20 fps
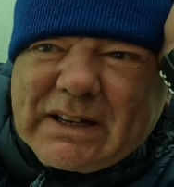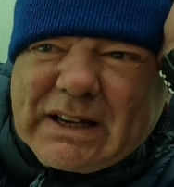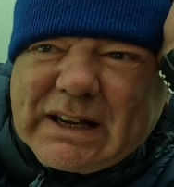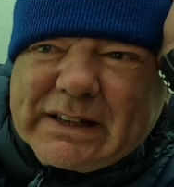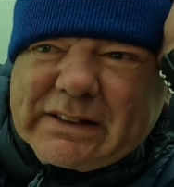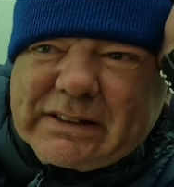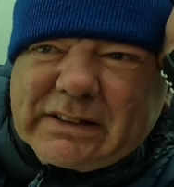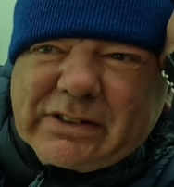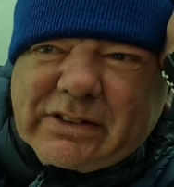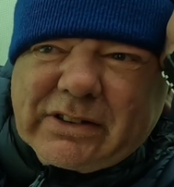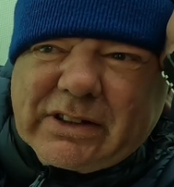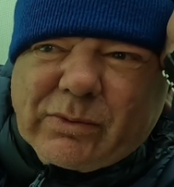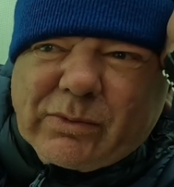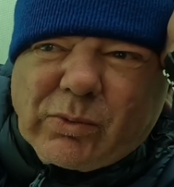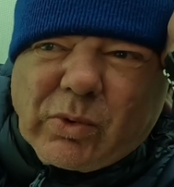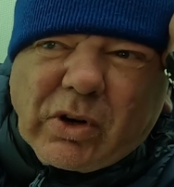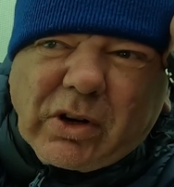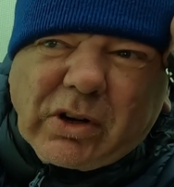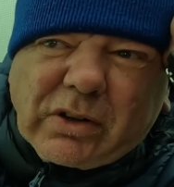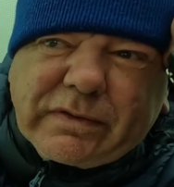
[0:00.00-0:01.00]
And I only
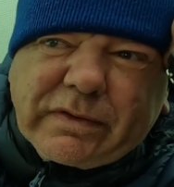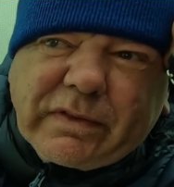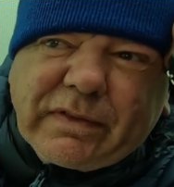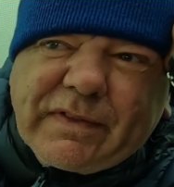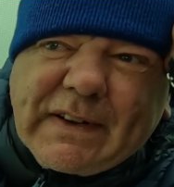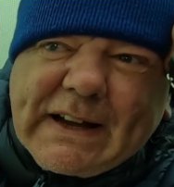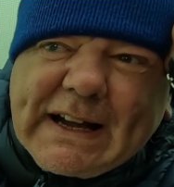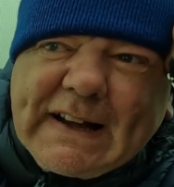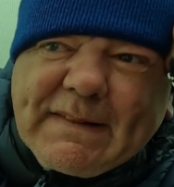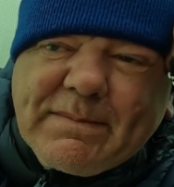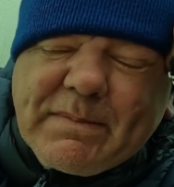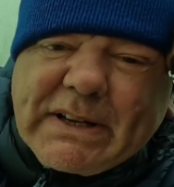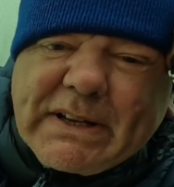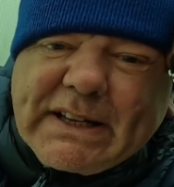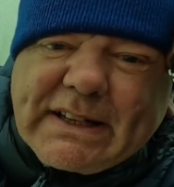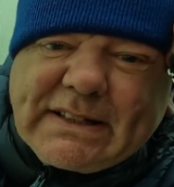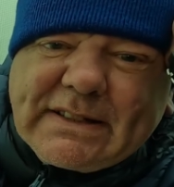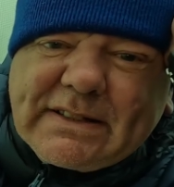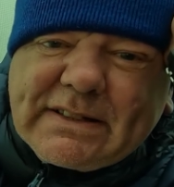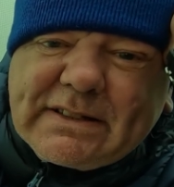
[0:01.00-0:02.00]
walked for 5
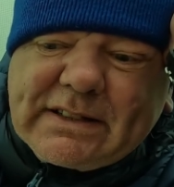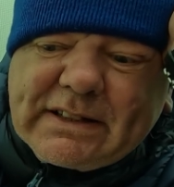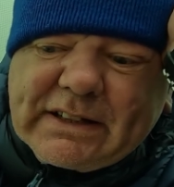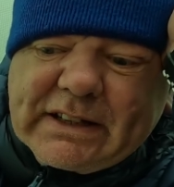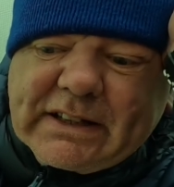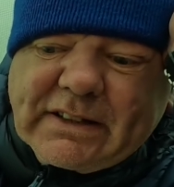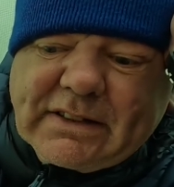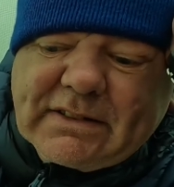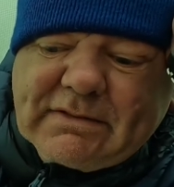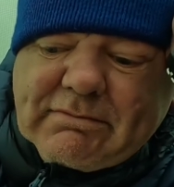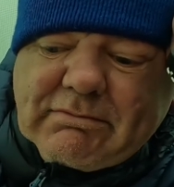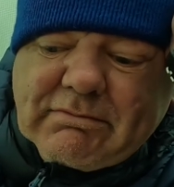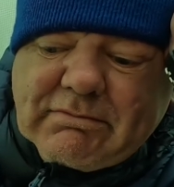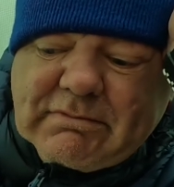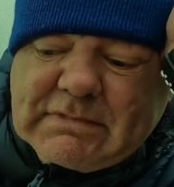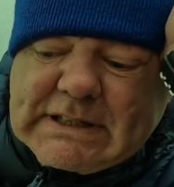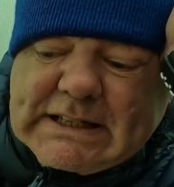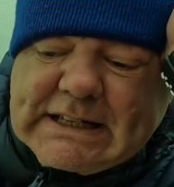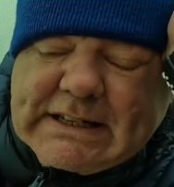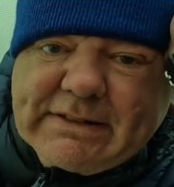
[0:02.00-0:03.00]
minutes in
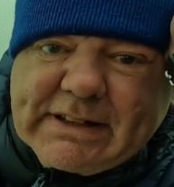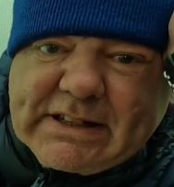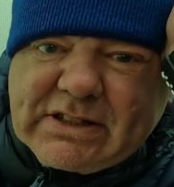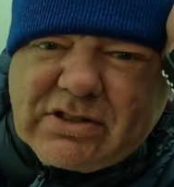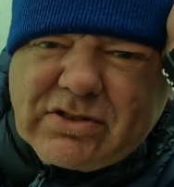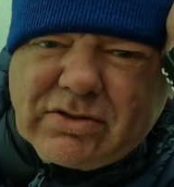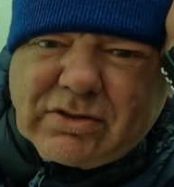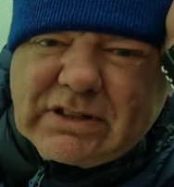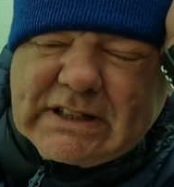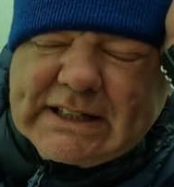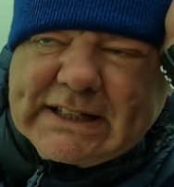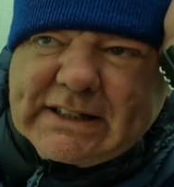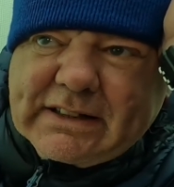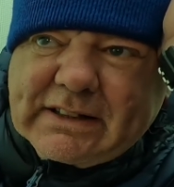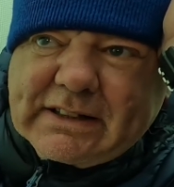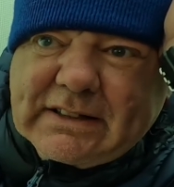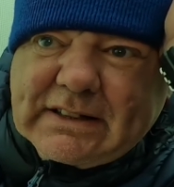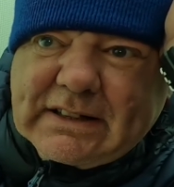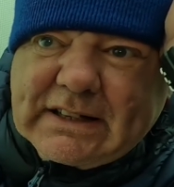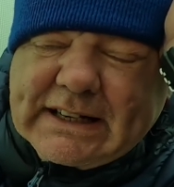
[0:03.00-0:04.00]
direct
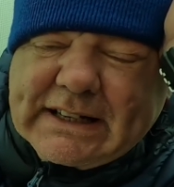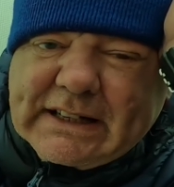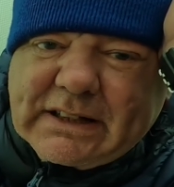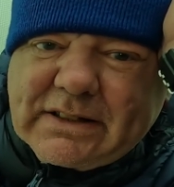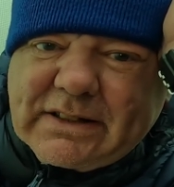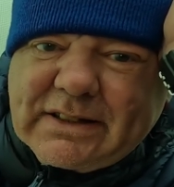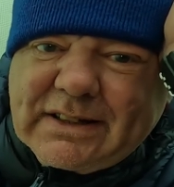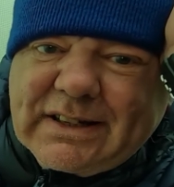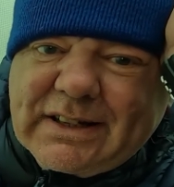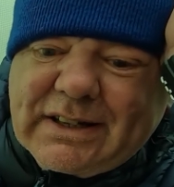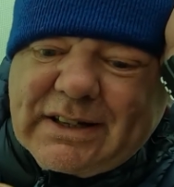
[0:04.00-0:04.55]
sunlight